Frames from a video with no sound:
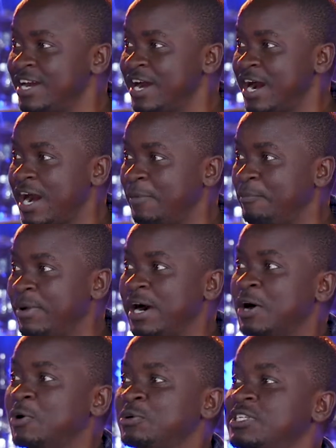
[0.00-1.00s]

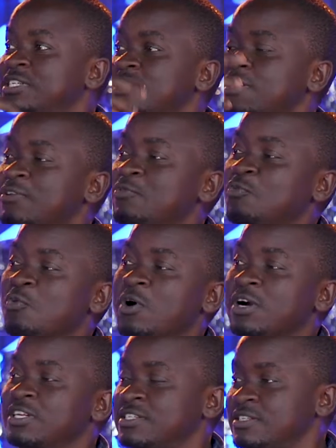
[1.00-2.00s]
about
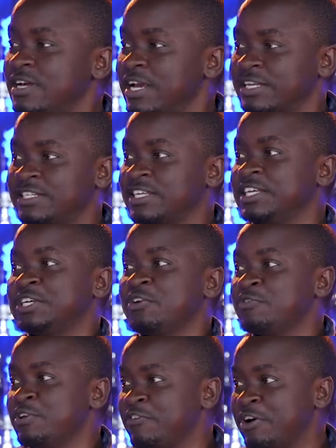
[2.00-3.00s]
what taking care of the
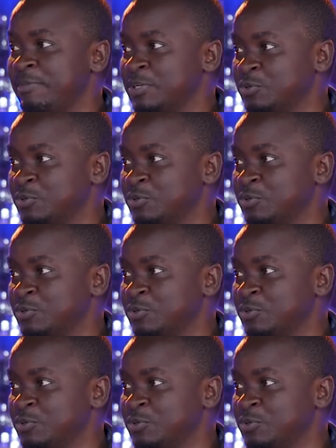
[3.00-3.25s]
environment